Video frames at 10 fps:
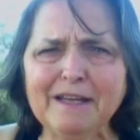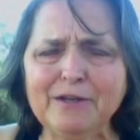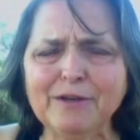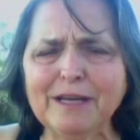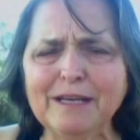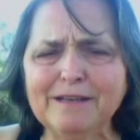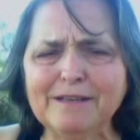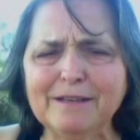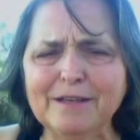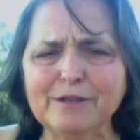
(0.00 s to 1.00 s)
You can
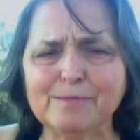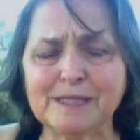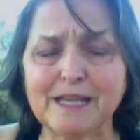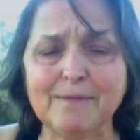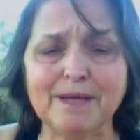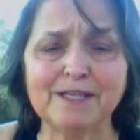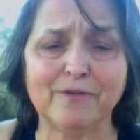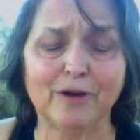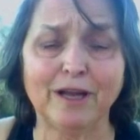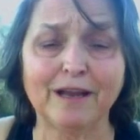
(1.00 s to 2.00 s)
use mesquite beans
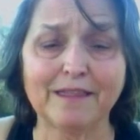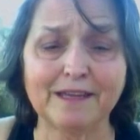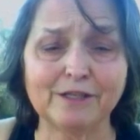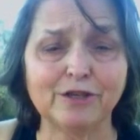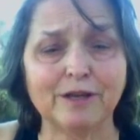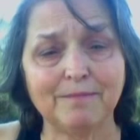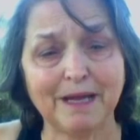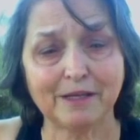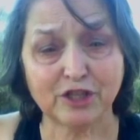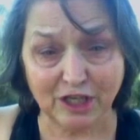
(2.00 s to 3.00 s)
for a lot of things. You can
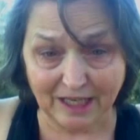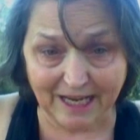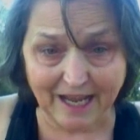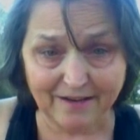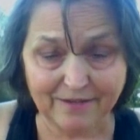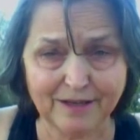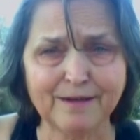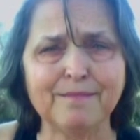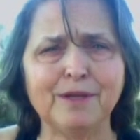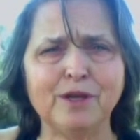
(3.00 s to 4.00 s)
make jelly out of
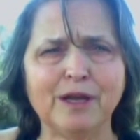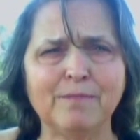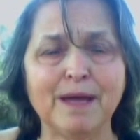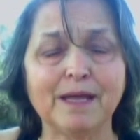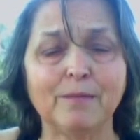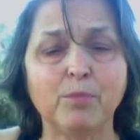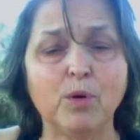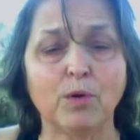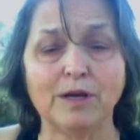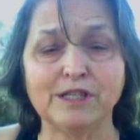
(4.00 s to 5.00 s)
them. You can make a
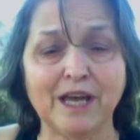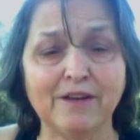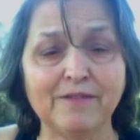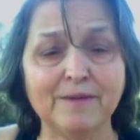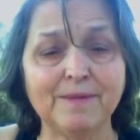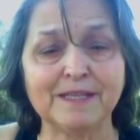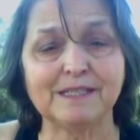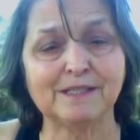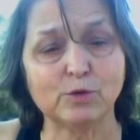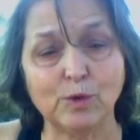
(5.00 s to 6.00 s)
porridge out of them that's
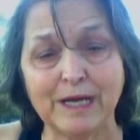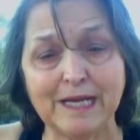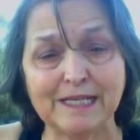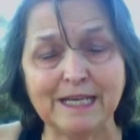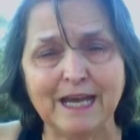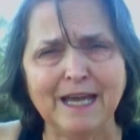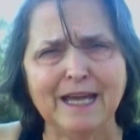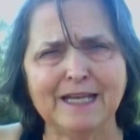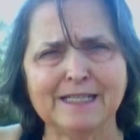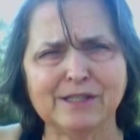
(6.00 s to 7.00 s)
sweet.
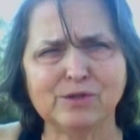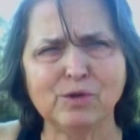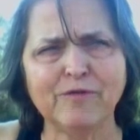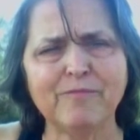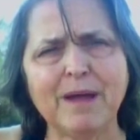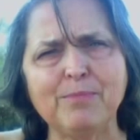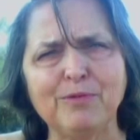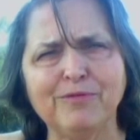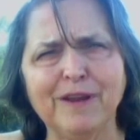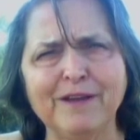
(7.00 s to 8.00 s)
It's sort of
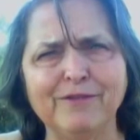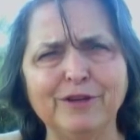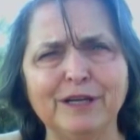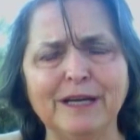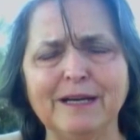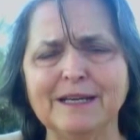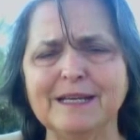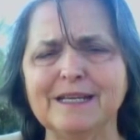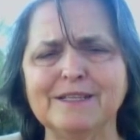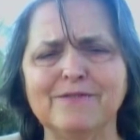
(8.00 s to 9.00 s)
maple flavored.
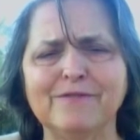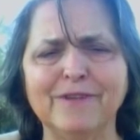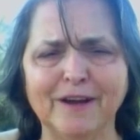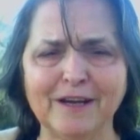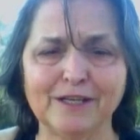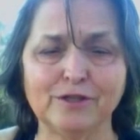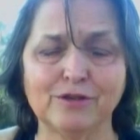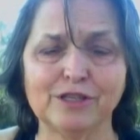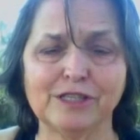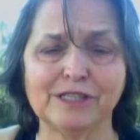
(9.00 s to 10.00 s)
It's very
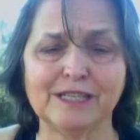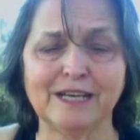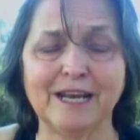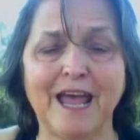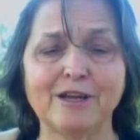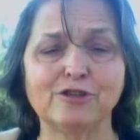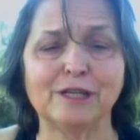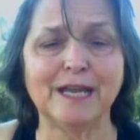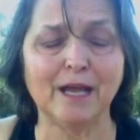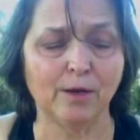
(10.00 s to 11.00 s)
nutritious, and it
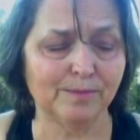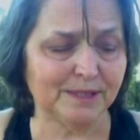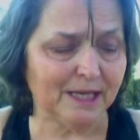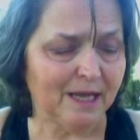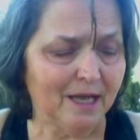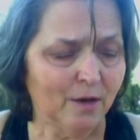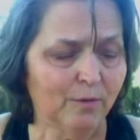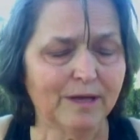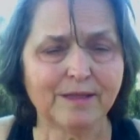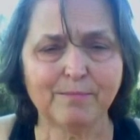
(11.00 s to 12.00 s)
actually helps
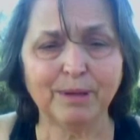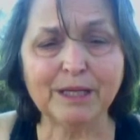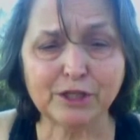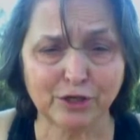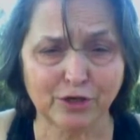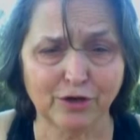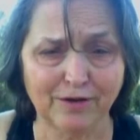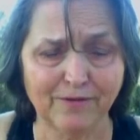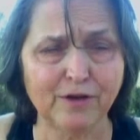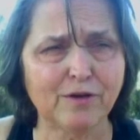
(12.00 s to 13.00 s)
with blood sugar
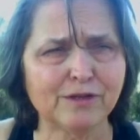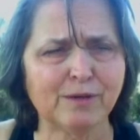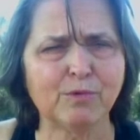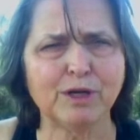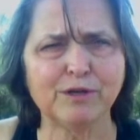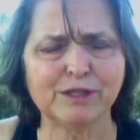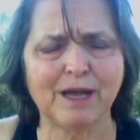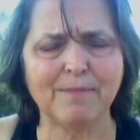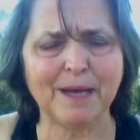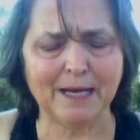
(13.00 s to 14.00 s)
if you know someone who's
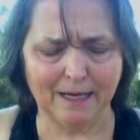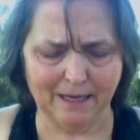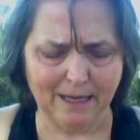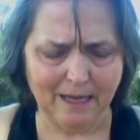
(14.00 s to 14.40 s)
diabetic.